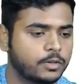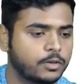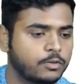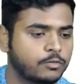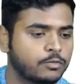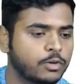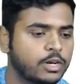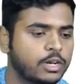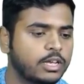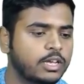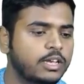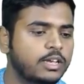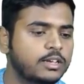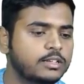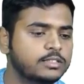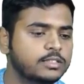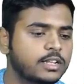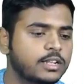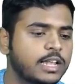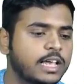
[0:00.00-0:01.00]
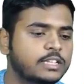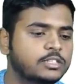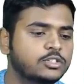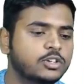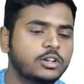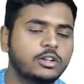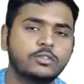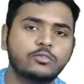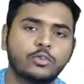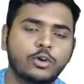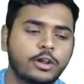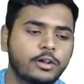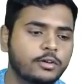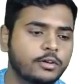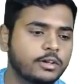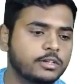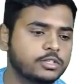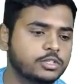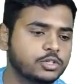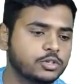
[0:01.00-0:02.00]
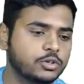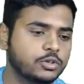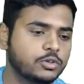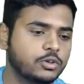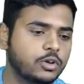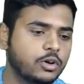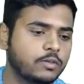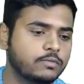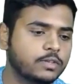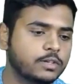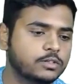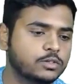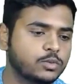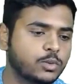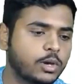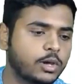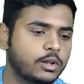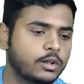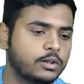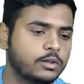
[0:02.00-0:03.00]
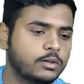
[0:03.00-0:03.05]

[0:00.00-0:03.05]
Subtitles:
where E is the natural void ratio of the soil.